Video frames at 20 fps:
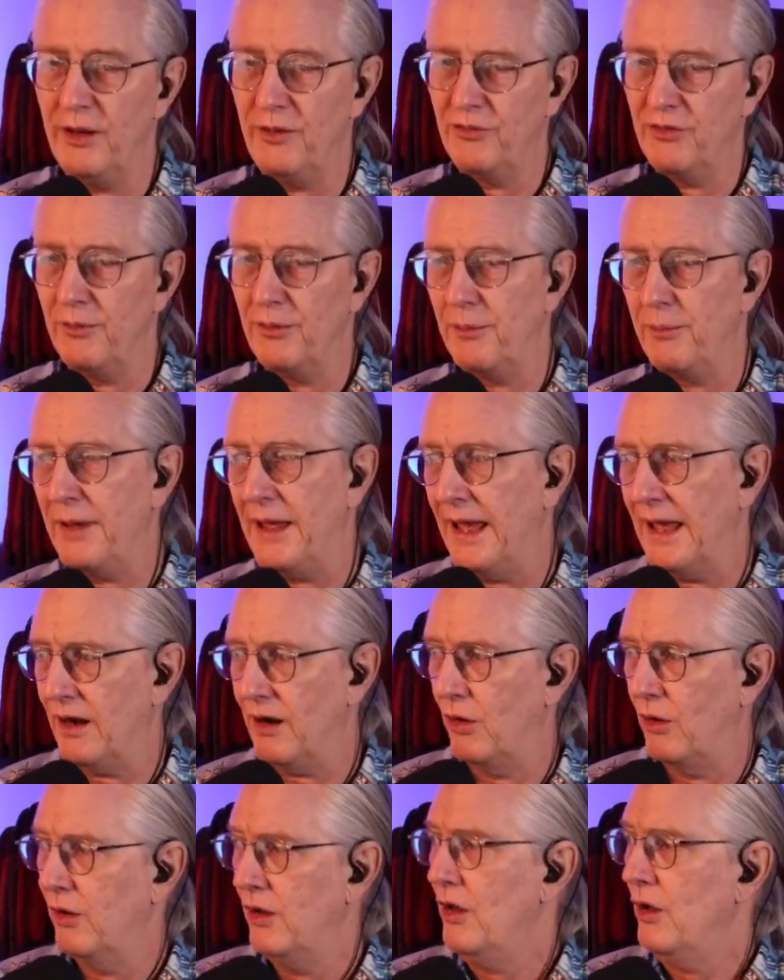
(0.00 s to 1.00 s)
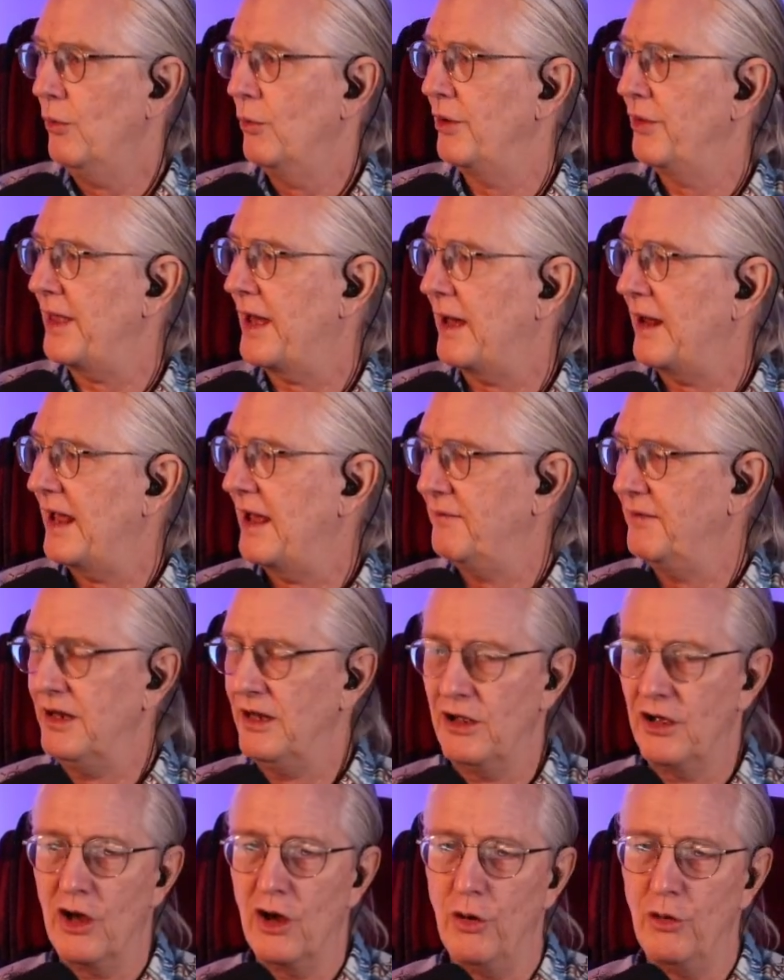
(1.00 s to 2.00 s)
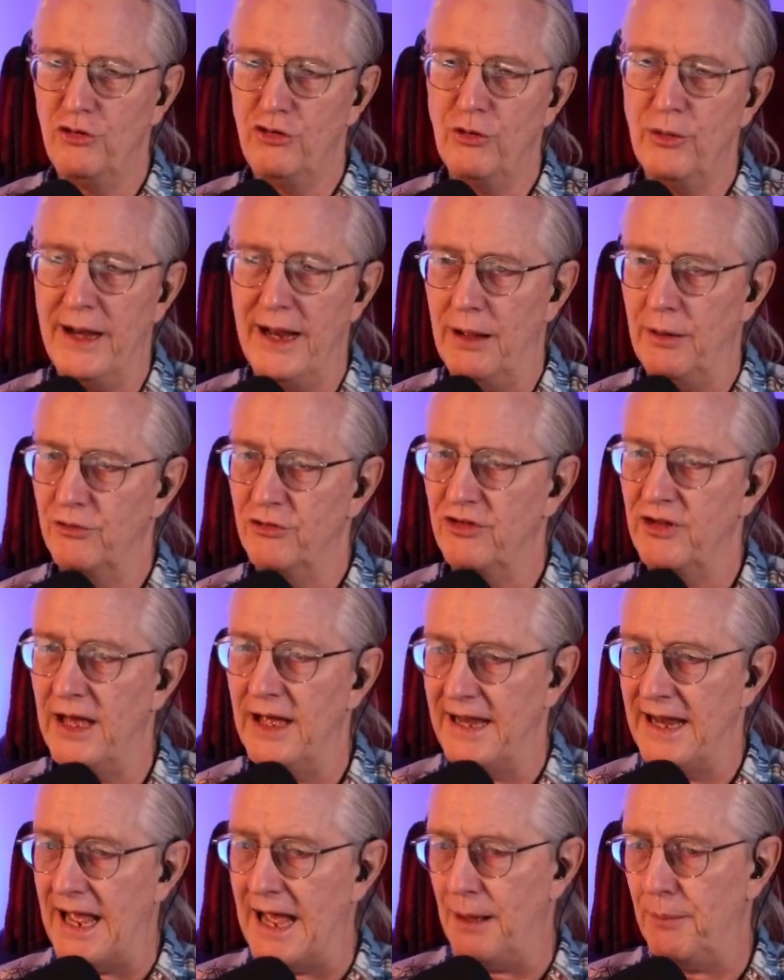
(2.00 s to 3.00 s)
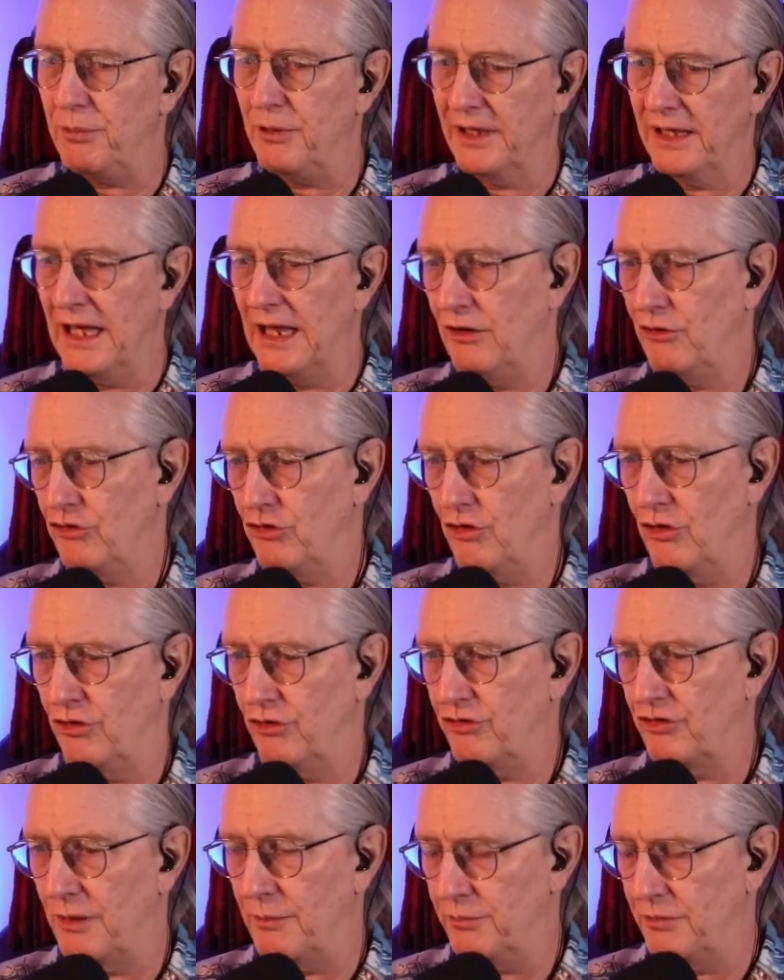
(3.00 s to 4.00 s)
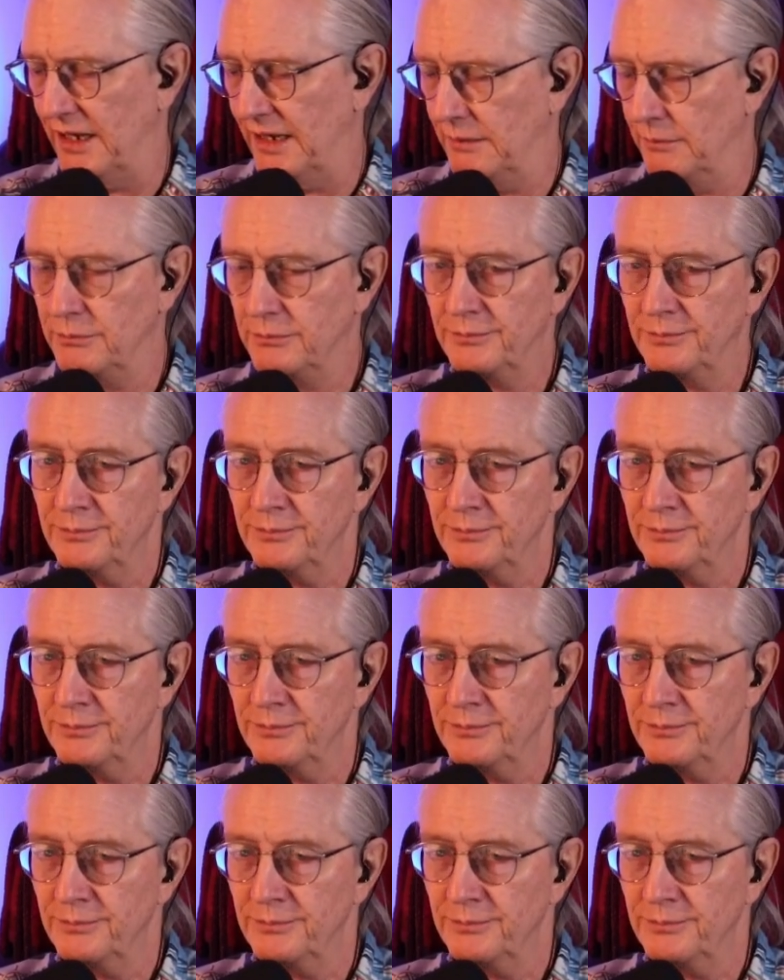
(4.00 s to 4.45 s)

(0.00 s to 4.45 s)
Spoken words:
from the panel without having to go to an outside application or something.